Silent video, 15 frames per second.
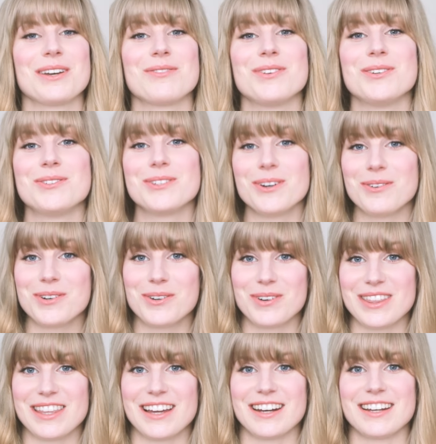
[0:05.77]
and if you don't know
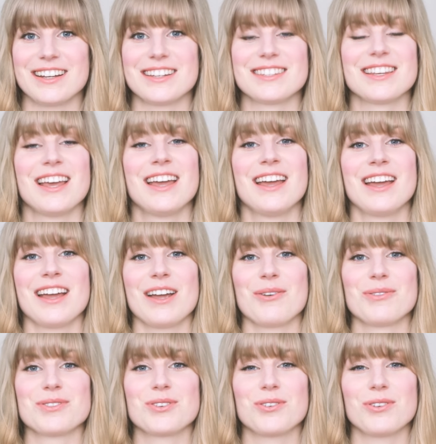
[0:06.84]
what that is, it
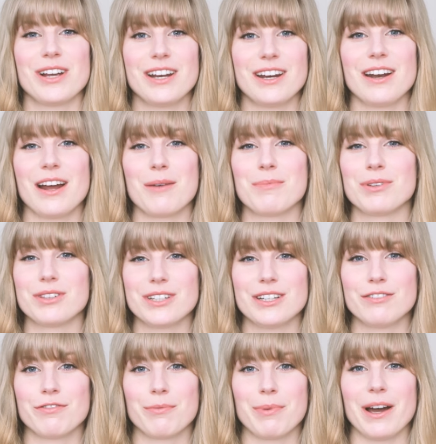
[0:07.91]
was created, I
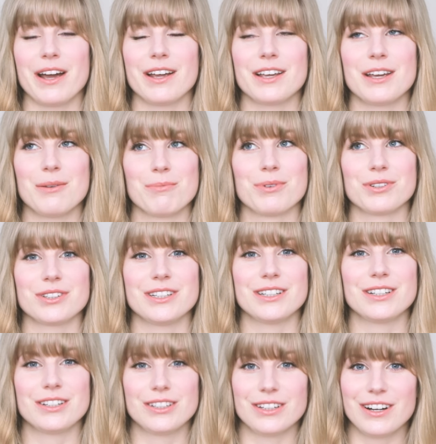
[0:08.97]
believe, by Kimberly
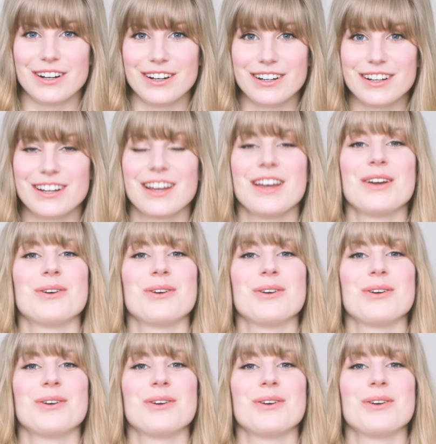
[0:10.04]
Clark,